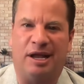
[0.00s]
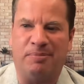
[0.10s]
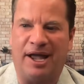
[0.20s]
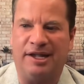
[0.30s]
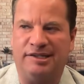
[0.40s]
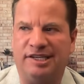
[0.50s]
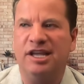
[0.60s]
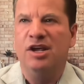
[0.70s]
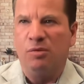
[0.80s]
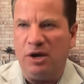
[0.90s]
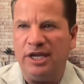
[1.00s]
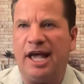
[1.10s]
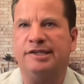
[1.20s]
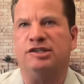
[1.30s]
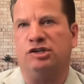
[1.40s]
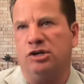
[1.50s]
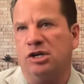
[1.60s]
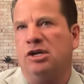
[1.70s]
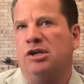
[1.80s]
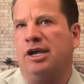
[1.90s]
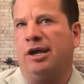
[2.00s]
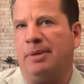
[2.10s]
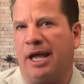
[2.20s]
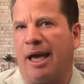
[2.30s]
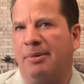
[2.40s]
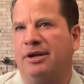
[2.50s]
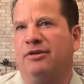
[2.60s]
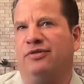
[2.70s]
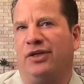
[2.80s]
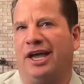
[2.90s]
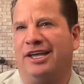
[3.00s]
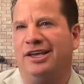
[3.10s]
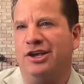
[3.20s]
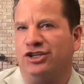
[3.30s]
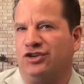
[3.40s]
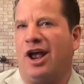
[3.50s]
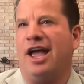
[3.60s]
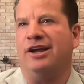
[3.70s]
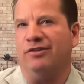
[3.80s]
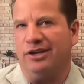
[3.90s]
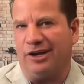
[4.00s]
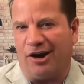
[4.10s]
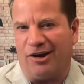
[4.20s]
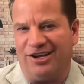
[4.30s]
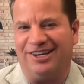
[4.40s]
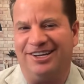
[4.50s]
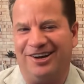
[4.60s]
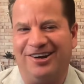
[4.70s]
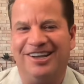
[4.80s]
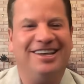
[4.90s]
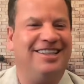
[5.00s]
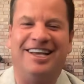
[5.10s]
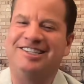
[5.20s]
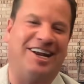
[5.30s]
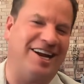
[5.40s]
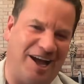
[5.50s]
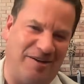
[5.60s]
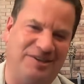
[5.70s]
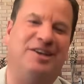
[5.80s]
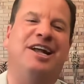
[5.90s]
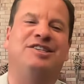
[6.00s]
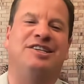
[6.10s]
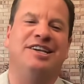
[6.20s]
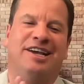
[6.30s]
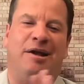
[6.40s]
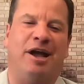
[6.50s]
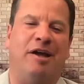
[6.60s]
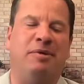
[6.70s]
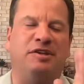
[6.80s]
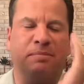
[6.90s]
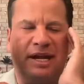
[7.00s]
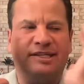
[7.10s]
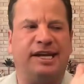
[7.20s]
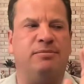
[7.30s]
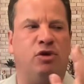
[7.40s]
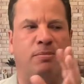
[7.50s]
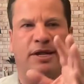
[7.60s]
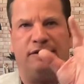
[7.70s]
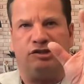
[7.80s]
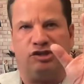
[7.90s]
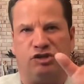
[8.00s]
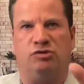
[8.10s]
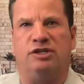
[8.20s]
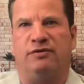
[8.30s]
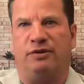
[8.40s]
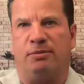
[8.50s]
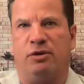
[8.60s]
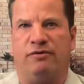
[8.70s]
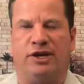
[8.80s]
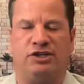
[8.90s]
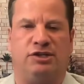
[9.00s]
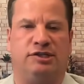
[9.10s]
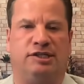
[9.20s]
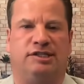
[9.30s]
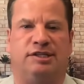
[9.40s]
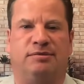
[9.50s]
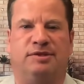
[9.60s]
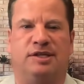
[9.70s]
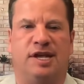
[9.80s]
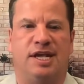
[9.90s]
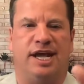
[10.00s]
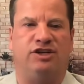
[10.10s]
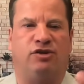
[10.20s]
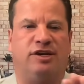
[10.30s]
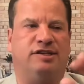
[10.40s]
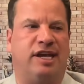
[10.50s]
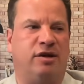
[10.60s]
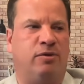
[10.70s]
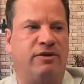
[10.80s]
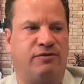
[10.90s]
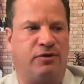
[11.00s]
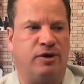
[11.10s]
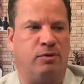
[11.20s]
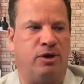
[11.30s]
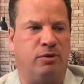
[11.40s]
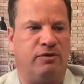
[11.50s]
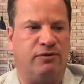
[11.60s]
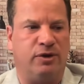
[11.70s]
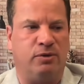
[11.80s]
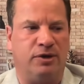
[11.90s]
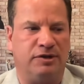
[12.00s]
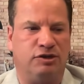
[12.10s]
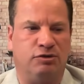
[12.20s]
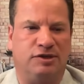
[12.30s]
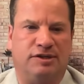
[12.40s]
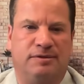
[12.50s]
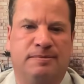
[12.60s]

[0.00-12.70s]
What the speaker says: bias to say, well, yes, it's your habit of like trying really hard. That's not a habit. So I've been meditating more about these two different motivational systems and try to take away free will where free will is useless.